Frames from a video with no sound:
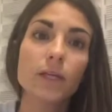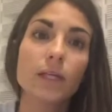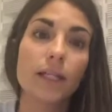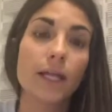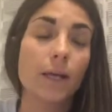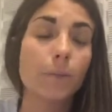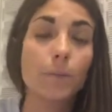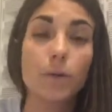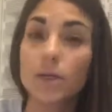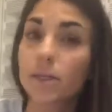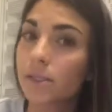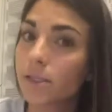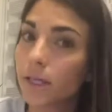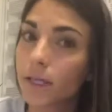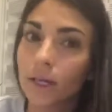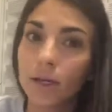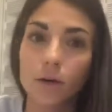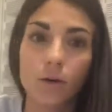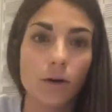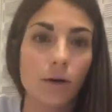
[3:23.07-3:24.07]
like
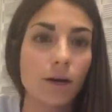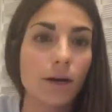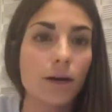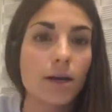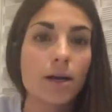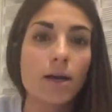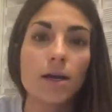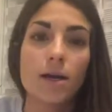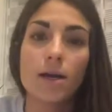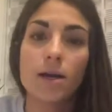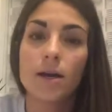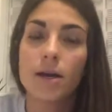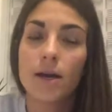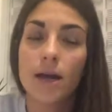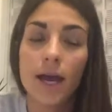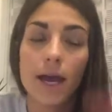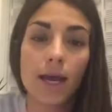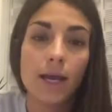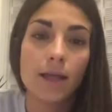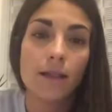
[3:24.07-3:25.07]
printing or
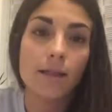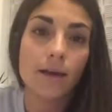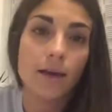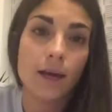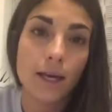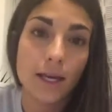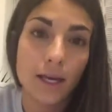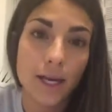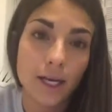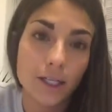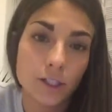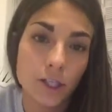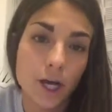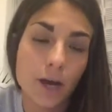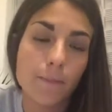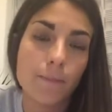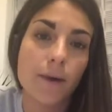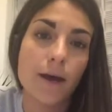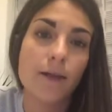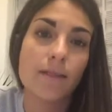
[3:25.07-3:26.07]
anything, any catch
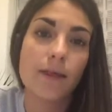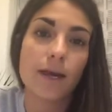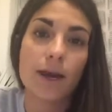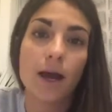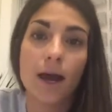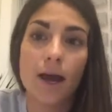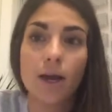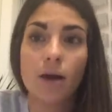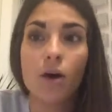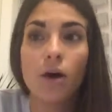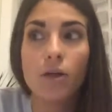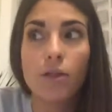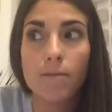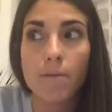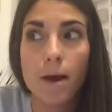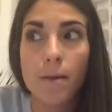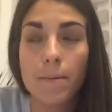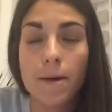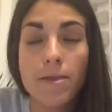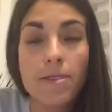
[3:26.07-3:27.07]
up. And then I call them
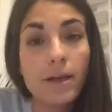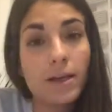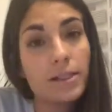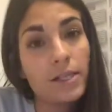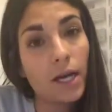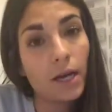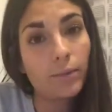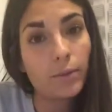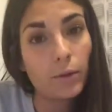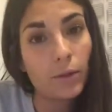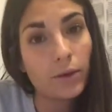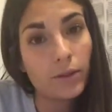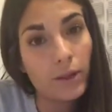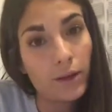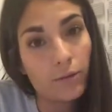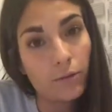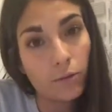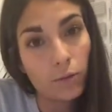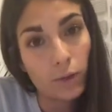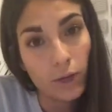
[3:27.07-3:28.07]
up and they tell me what
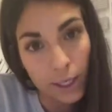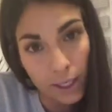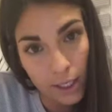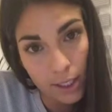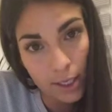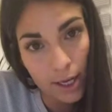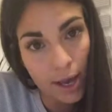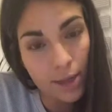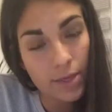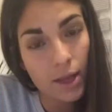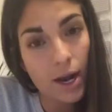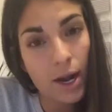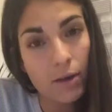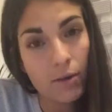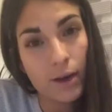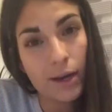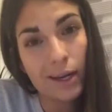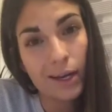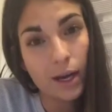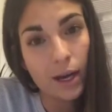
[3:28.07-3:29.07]
they've written. And then I
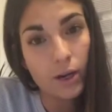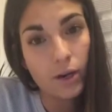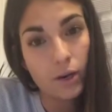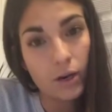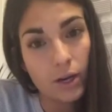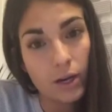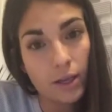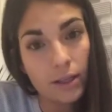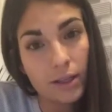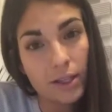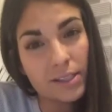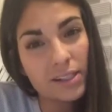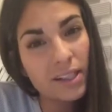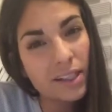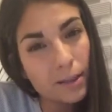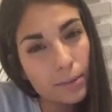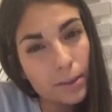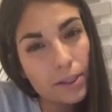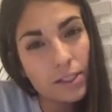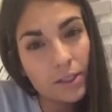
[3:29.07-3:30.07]
write it underneath. It's a
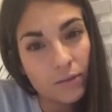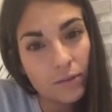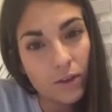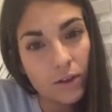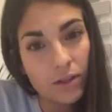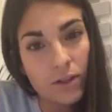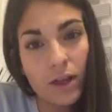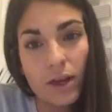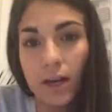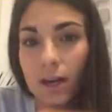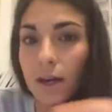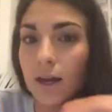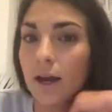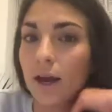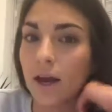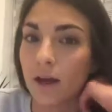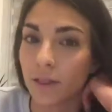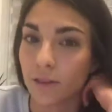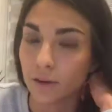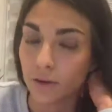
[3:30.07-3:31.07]
little bit different than
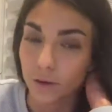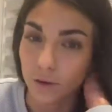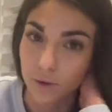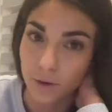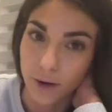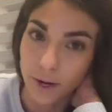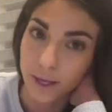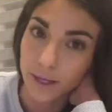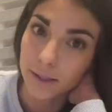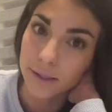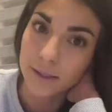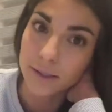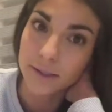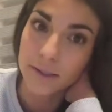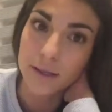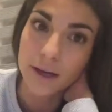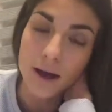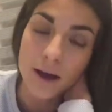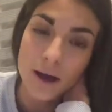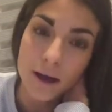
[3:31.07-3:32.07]
other grades.
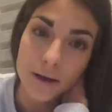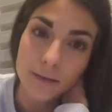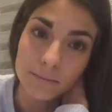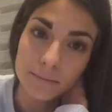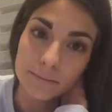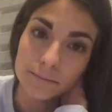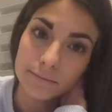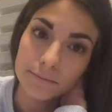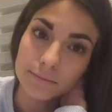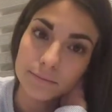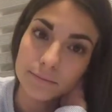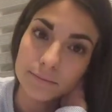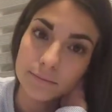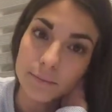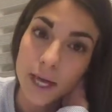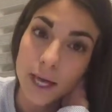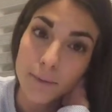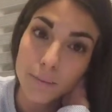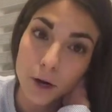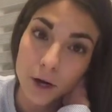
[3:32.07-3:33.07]
And
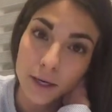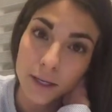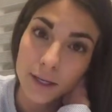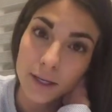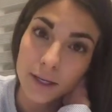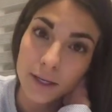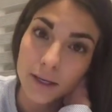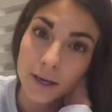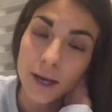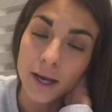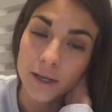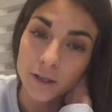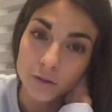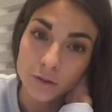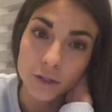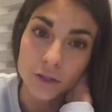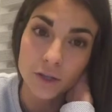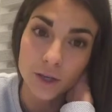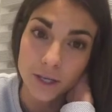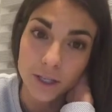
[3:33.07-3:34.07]
marking, I
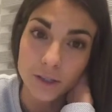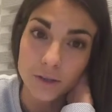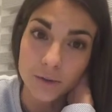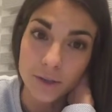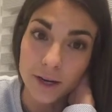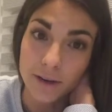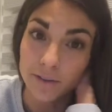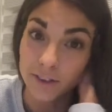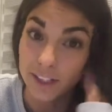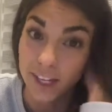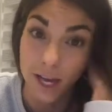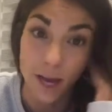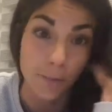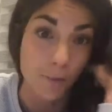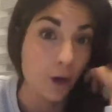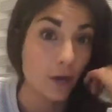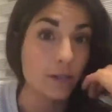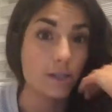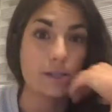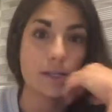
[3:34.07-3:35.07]
usually try to do it every day. I'm
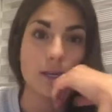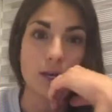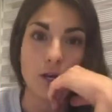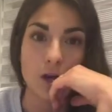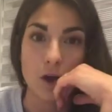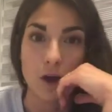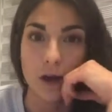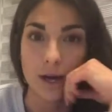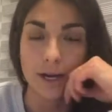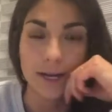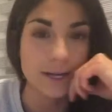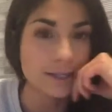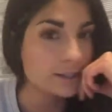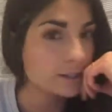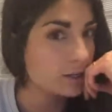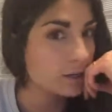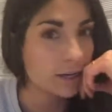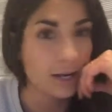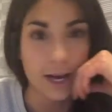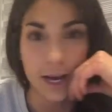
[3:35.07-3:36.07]
honestly not as
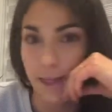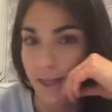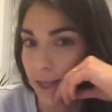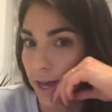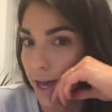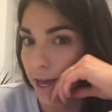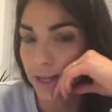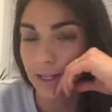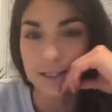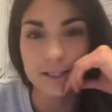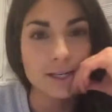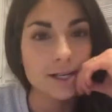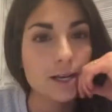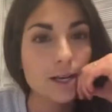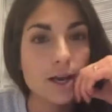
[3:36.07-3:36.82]
good at that.